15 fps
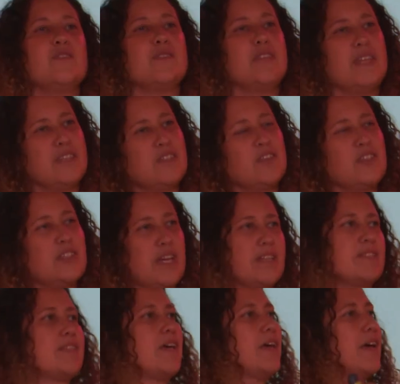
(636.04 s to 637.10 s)
these are
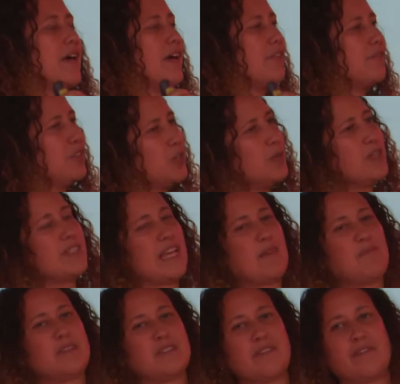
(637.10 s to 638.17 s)
just a few
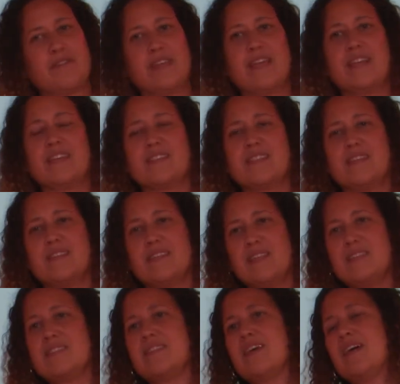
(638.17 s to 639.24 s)
examples of things that
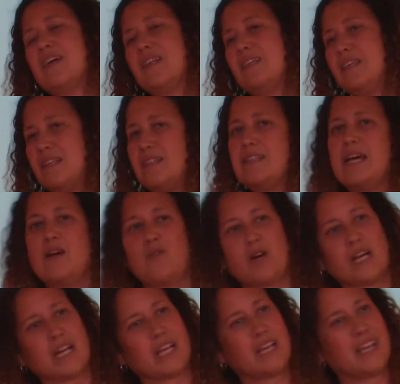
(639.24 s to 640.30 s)
this little
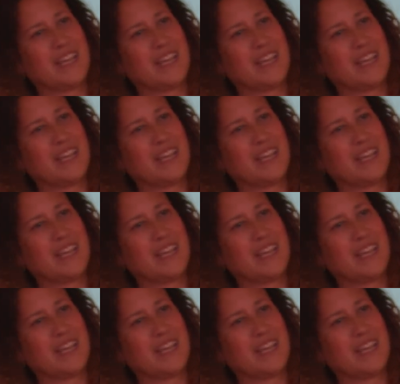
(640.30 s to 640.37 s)
network